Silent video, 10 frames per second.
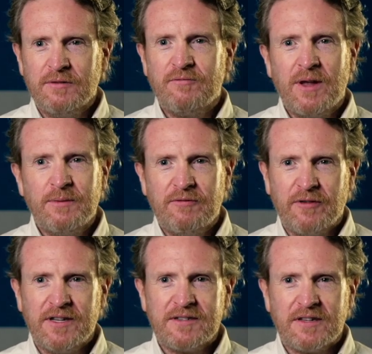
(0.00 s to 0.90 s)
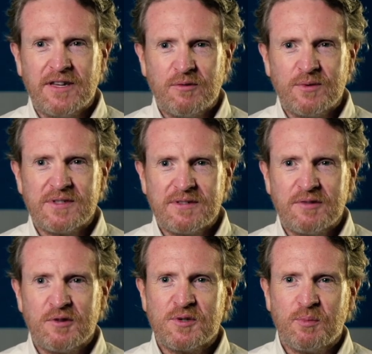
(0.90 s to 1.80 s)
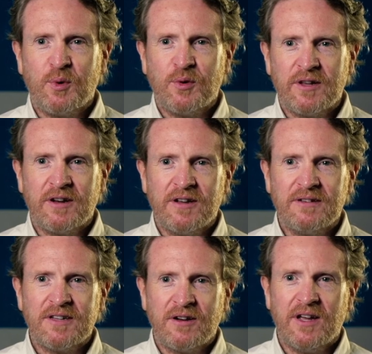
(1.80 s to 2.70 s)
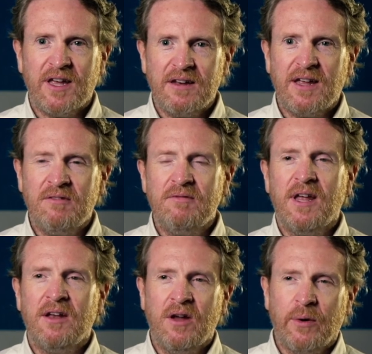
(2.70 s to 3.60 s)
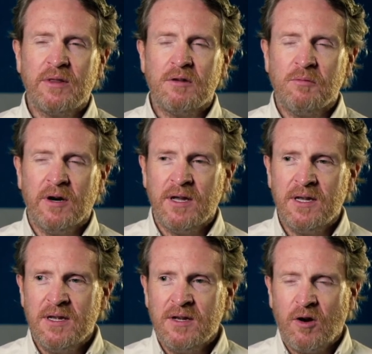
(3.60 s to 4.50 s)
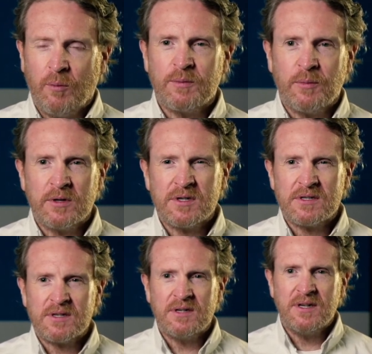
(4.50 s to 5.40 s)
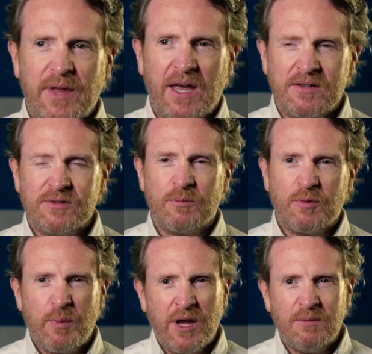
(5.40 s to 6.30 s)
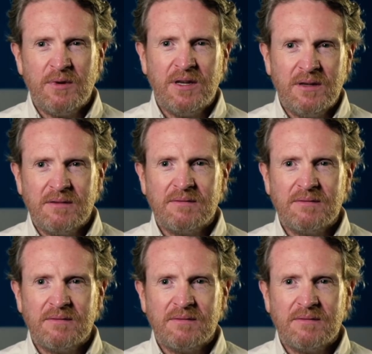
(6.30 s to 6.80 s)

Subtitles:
Family and friends, I think, was the support that I had, and knowing that my ophthalmologist had sort of prepared me.